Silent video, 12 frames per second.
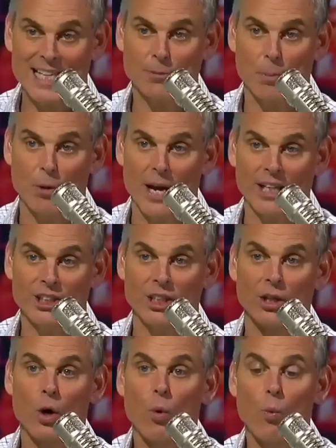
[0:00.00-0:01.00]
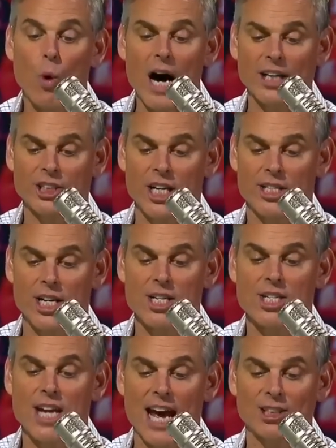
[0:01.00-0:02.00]
desperation.
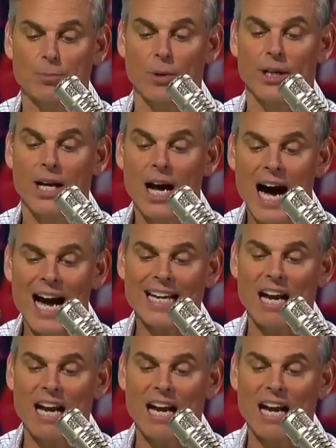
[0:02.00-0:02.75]
Washington's desperate. I